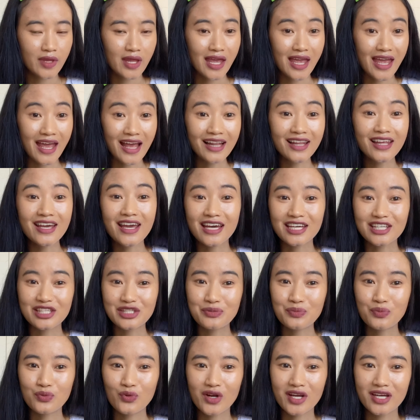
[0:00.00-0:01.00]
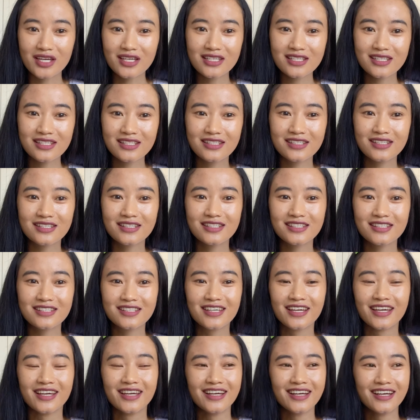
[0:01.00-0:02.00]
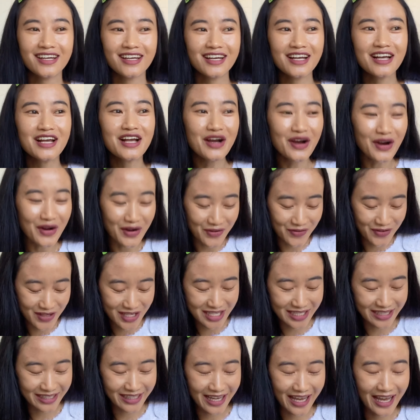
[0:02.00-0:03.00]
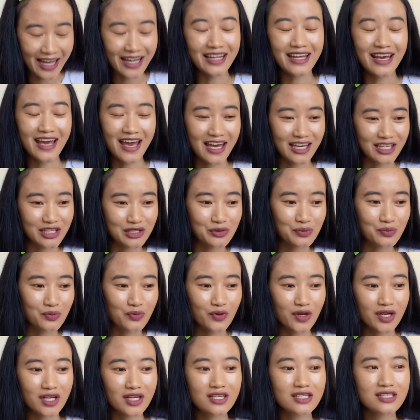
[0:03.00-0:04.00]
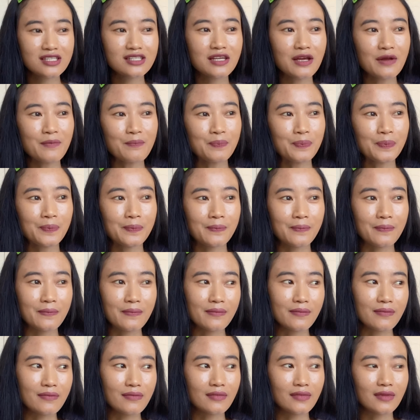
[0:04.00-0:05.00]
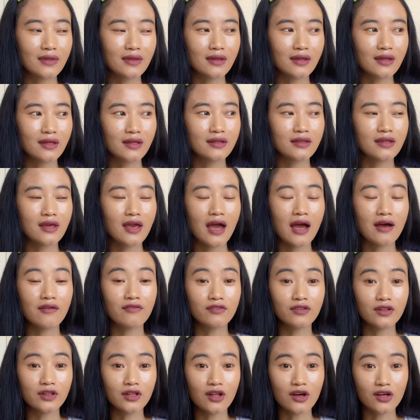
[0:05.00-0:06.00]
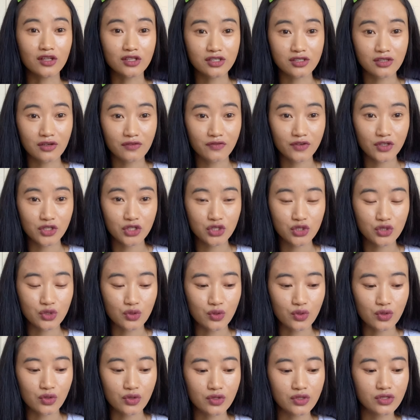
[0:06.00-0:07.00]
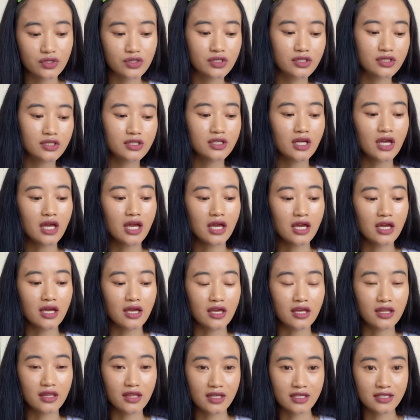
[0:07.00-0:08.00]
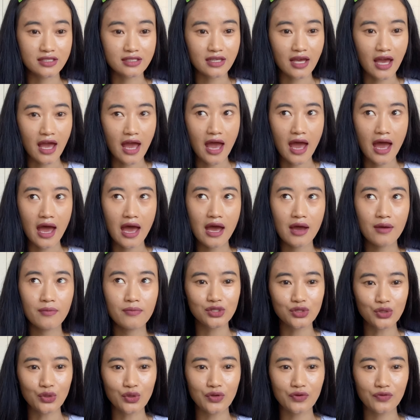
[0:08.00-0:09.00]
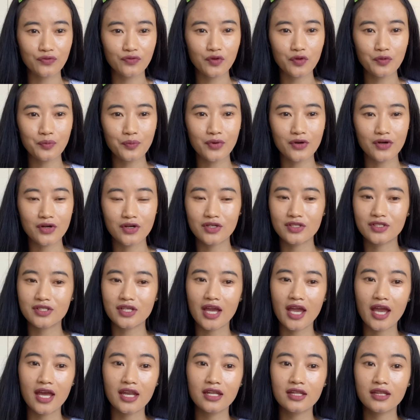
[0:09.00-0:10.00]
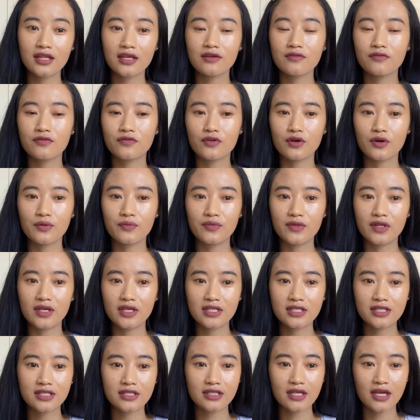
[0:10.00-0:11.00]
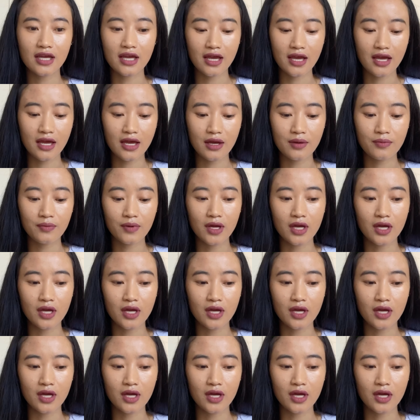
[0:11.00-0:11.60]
Aliexpress. Obviously Aliexpress. They have lots of stores in this app, so if you purchase anything from this app,